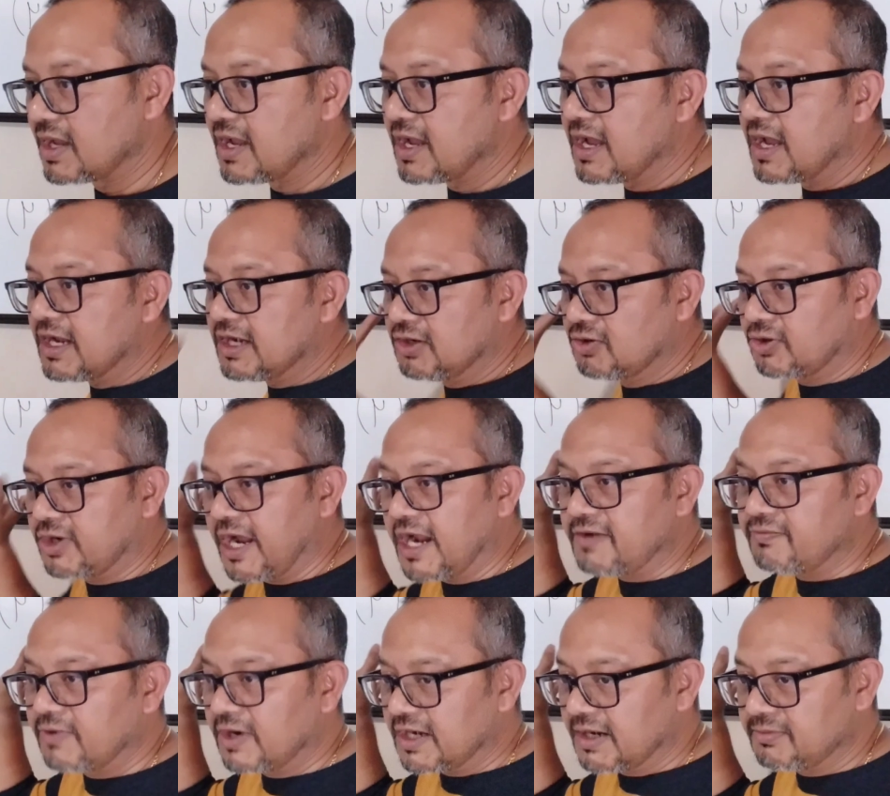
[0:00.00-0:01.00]
Look at
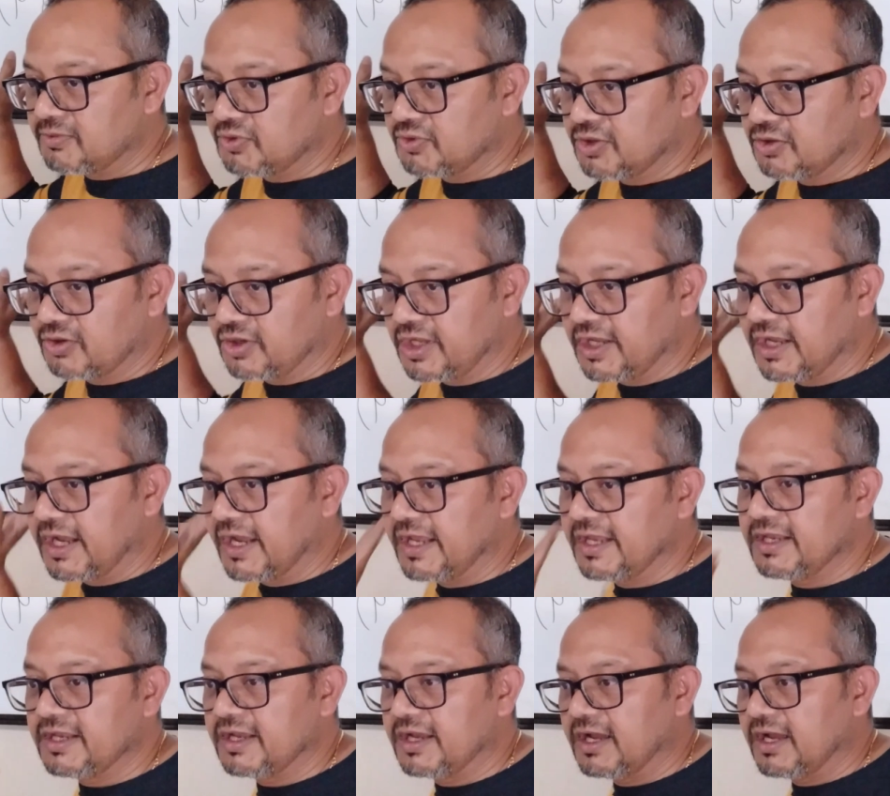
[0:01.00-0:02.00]
what I'm doing, okay?
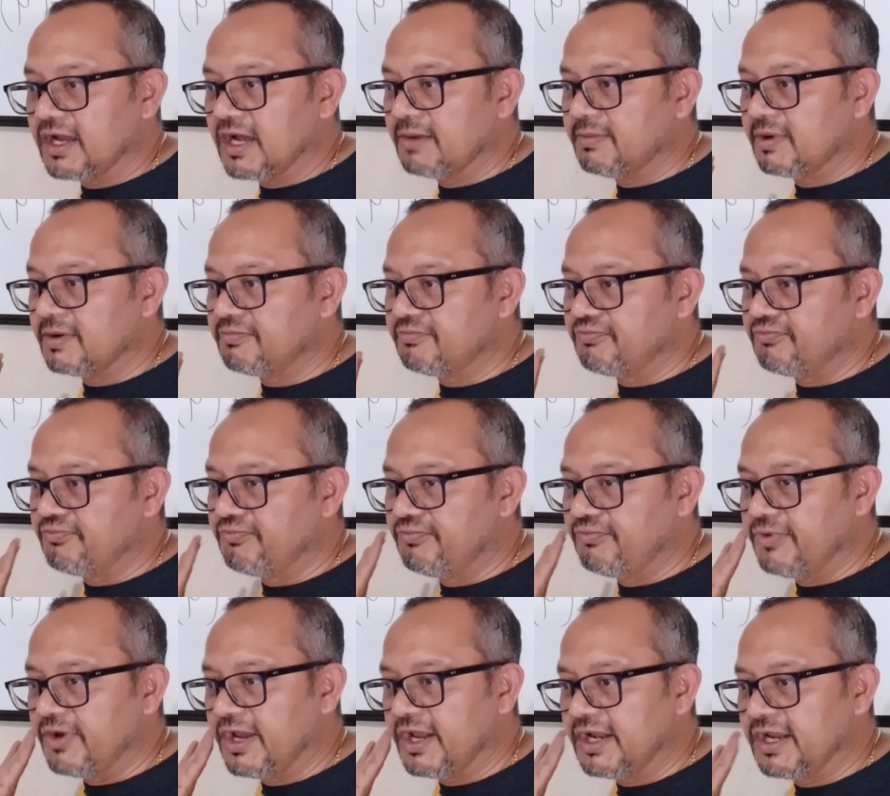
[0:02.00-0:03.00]
I'm a
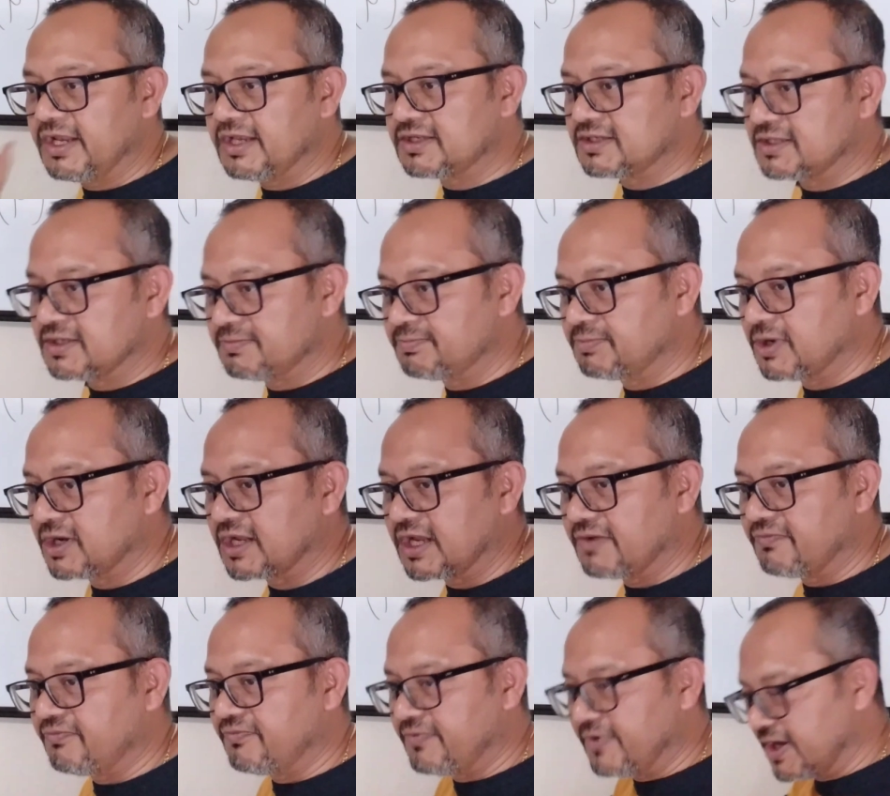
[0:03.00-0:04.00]
very simple guy,
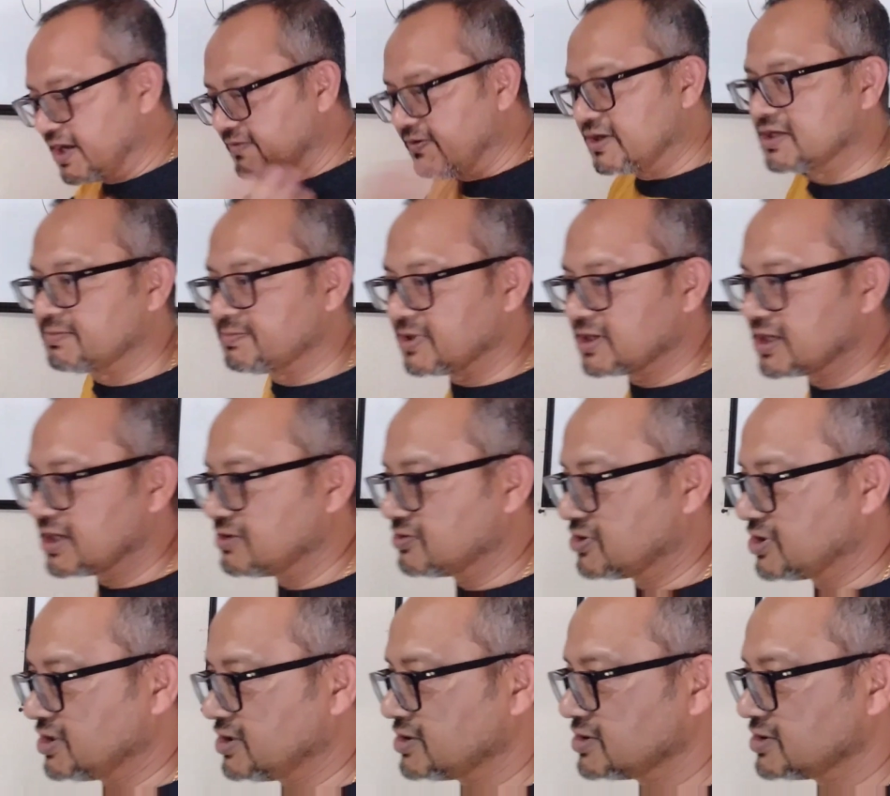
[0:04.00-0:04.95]
very simple guy, okay?